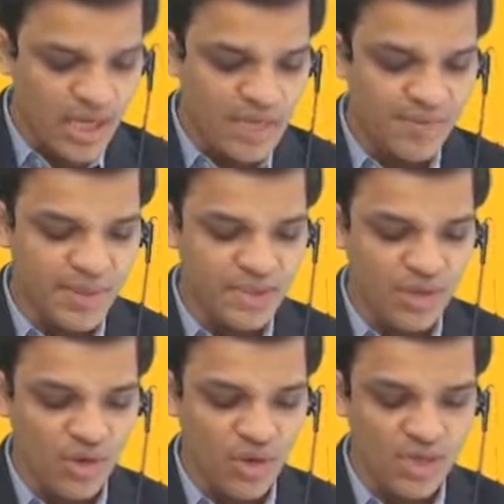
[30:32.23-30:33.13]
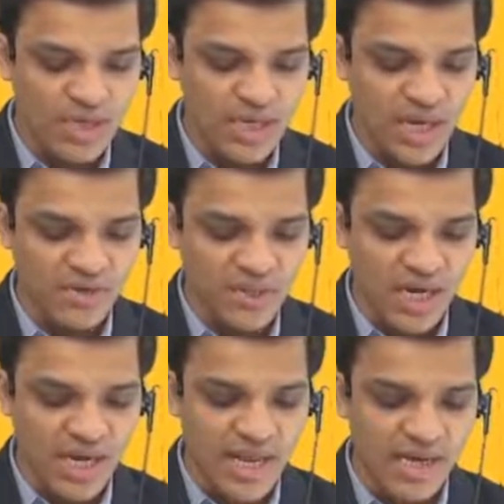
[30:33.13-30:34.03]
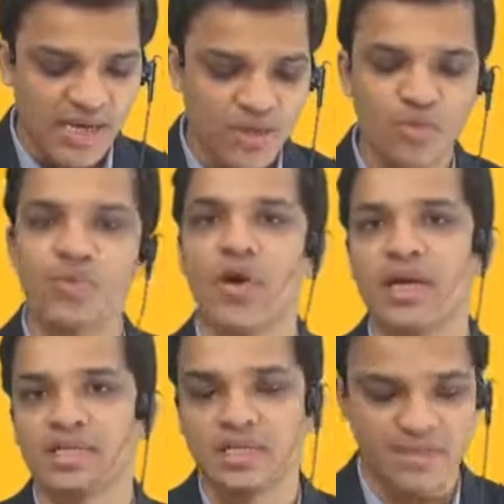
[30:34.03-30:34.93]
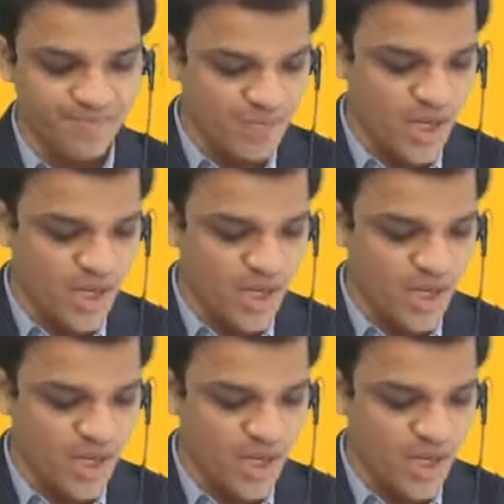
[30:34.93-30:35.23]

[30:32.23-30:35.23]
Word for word: especially the costs that now charge directly to products.